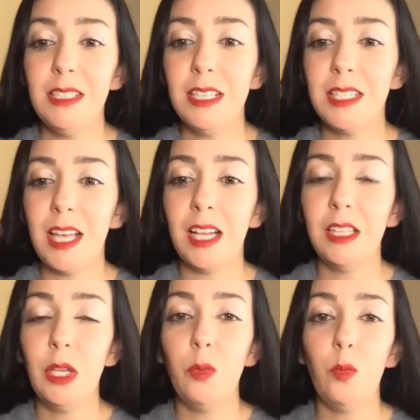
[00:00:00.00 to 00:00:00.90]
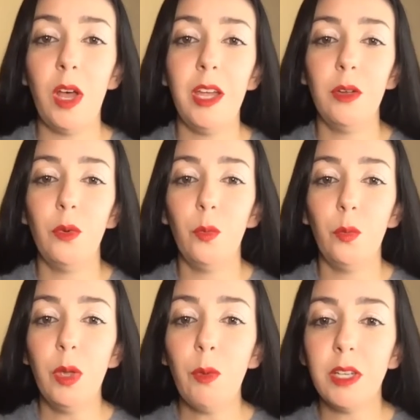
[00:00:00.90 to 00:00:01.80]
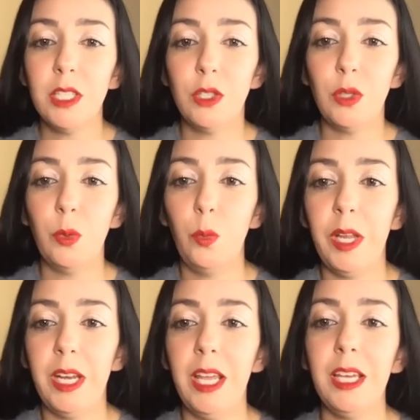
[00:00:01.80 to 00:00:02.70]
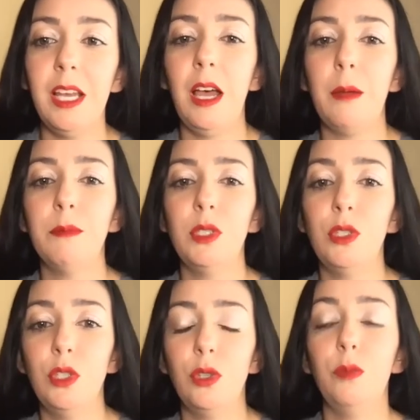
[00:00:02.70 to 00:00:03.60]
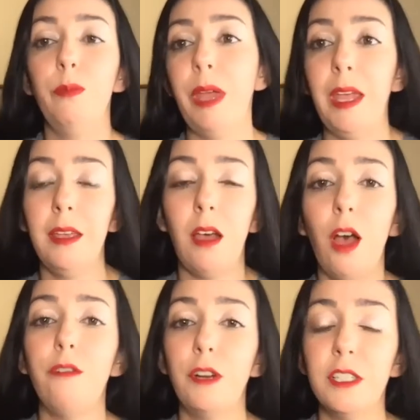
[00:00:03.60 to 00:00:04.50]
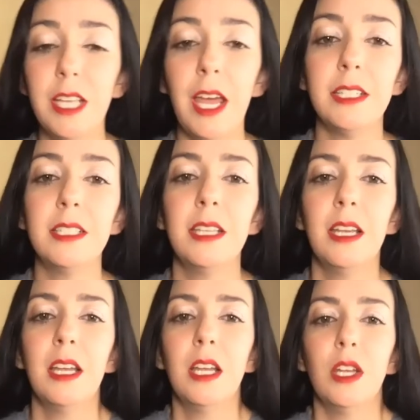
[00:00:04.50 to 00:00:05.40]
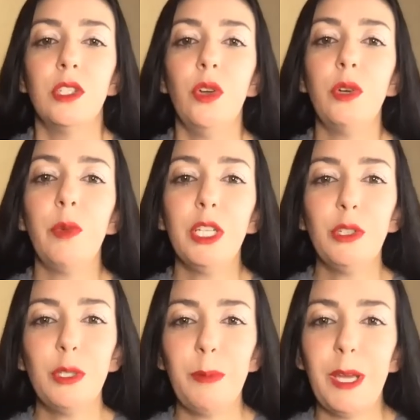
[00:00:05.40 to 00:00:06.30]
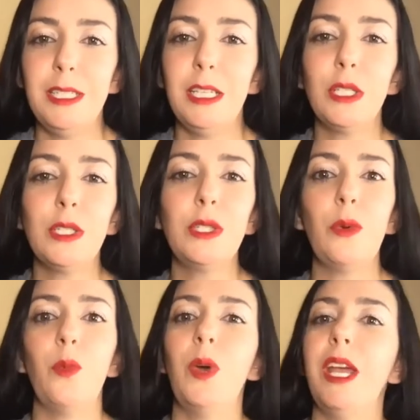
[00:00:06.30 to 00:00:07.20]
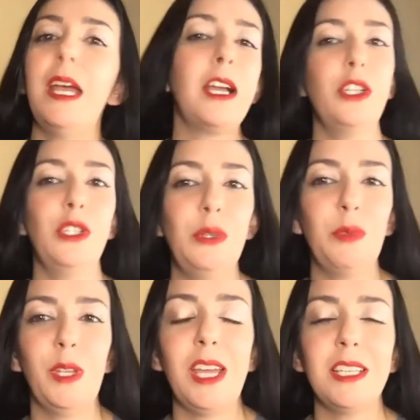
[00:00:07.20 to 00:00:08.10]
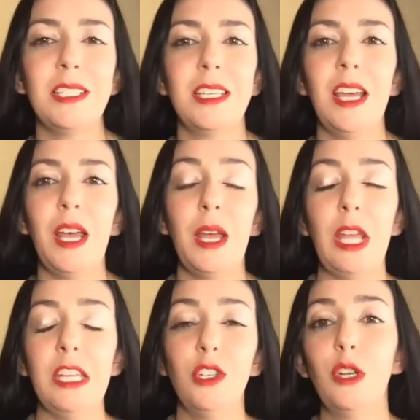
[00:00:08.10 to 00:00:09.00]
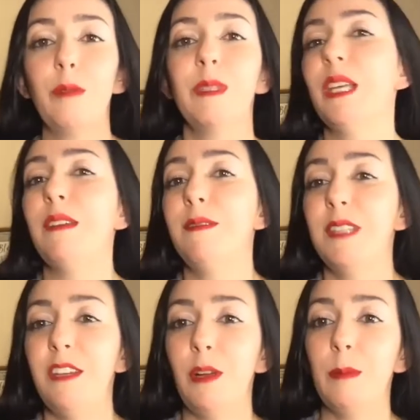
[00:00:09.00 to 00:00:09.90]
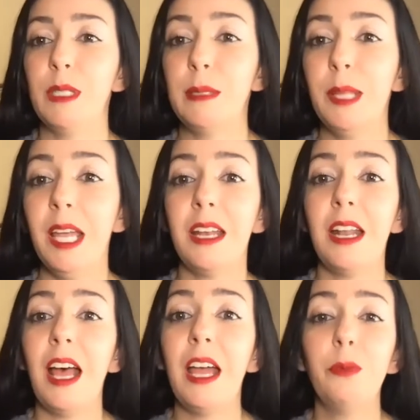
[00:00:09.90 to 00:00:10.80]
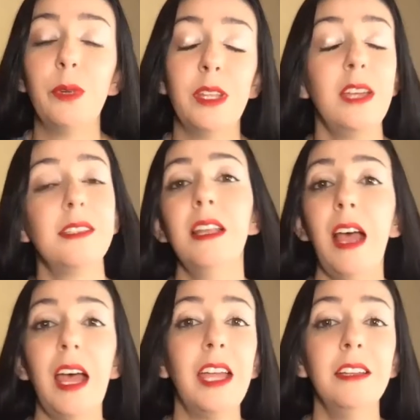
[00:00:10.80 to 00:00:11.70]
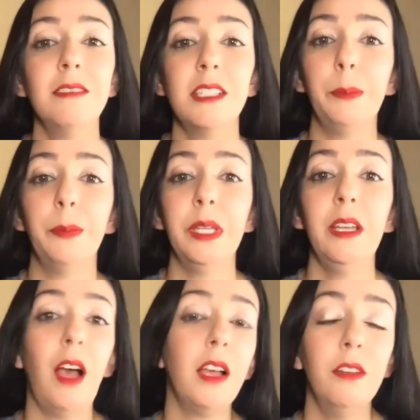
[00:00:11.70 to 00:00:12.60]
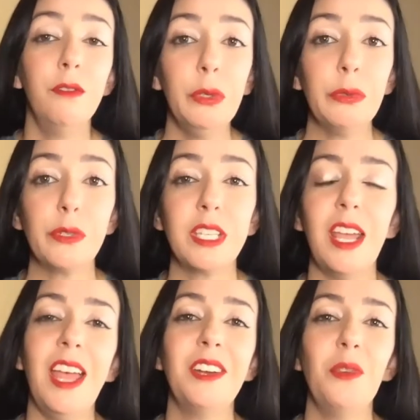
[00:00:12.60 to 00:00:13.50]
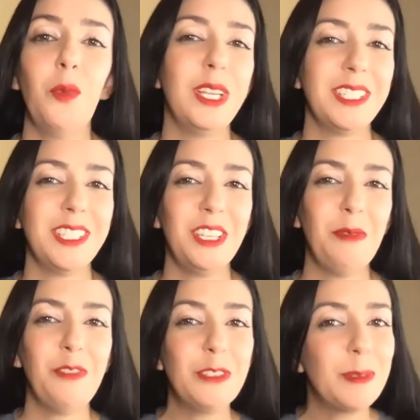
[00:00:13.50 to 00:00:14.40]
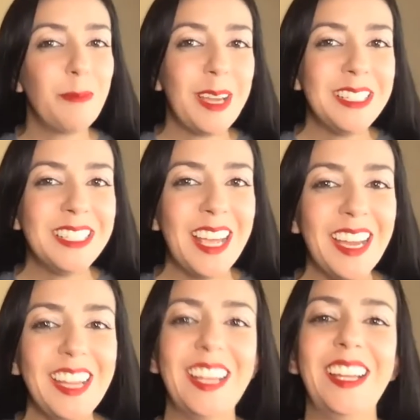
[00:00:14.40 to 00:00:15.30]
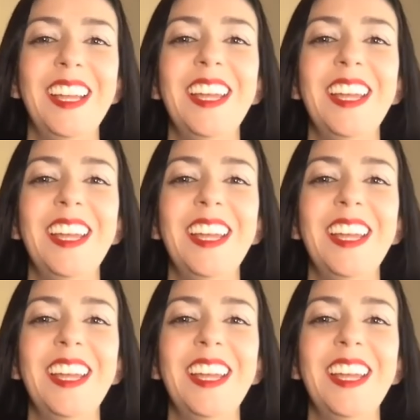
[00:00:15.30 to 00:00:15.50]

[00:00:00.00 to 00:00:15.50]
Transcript: is exactly what we want to do when it comes to paying off our debts. So in retrospect, here's what I actually realized in terms of Dave Ramsey's plan. I realized that I simply got confused. And what does a confused mind say?